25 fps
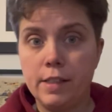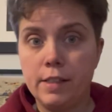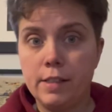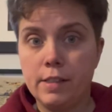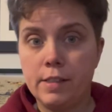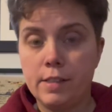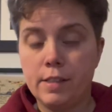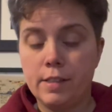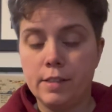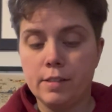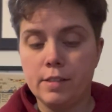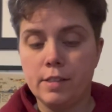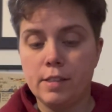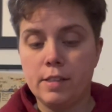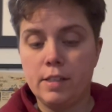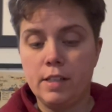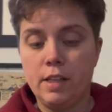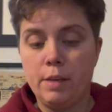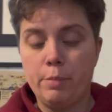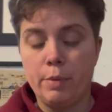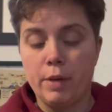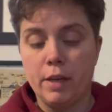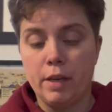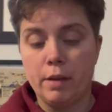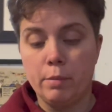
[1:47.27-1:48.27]
is still
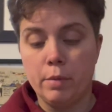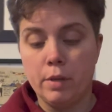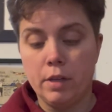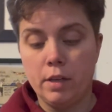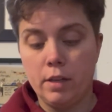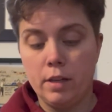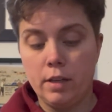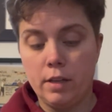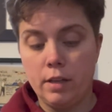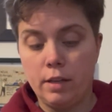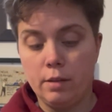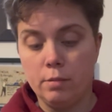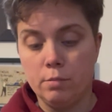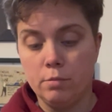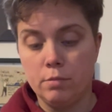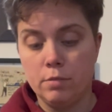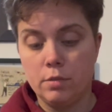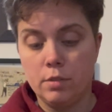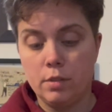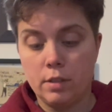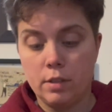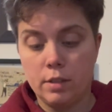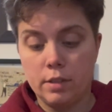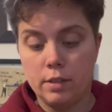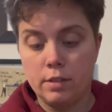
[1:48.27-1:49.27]
steeping, but I
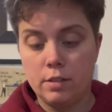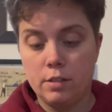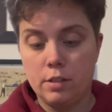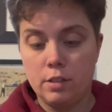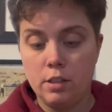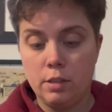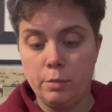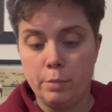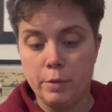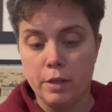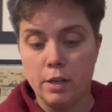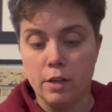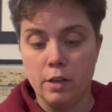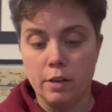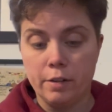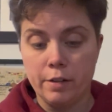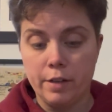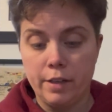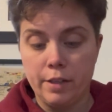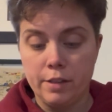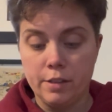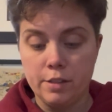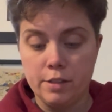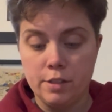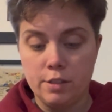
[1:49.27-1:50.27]
am super hungry.
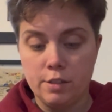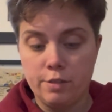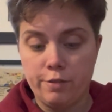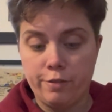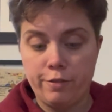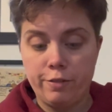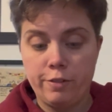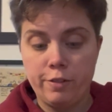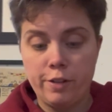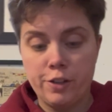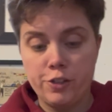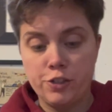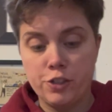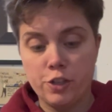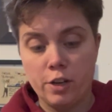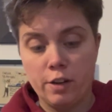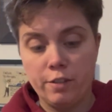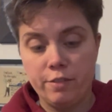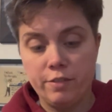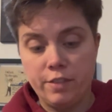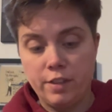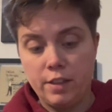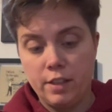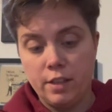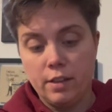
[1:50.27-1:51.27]
This is fresh off
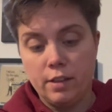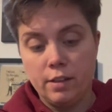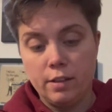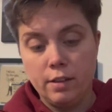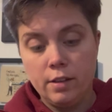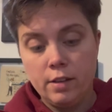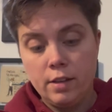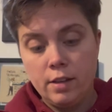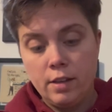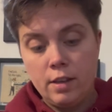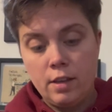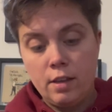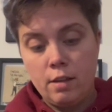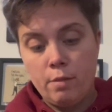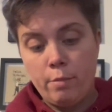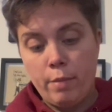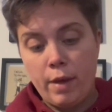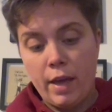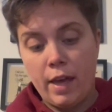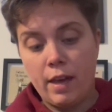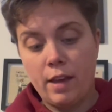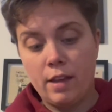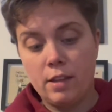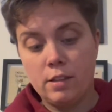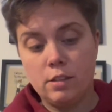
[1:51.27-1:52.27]
the
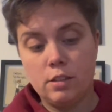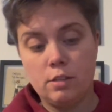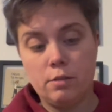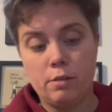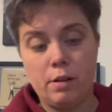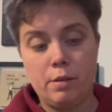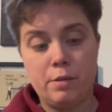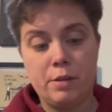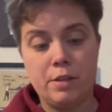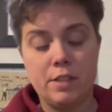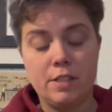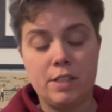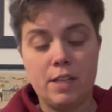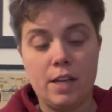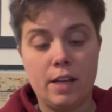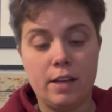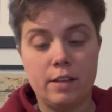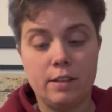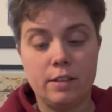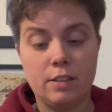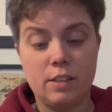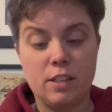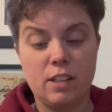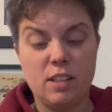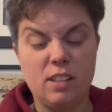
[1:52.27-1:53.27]
pan, so I'm going to
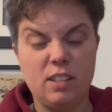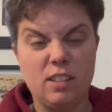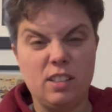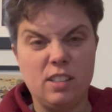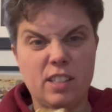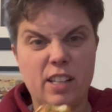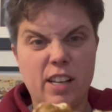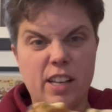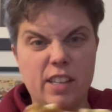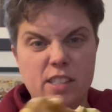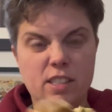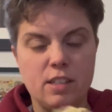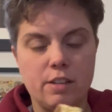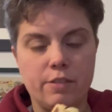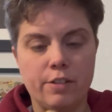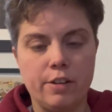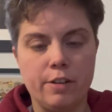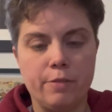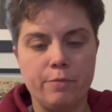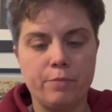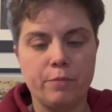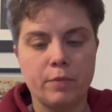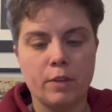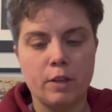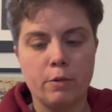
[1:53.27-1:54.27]
get a little piece of it
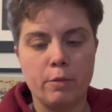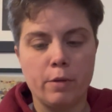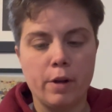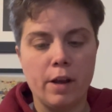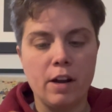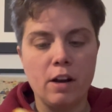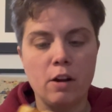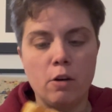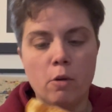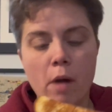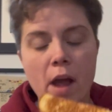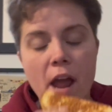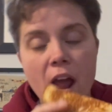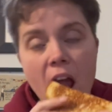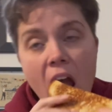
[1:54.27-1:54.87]
right away.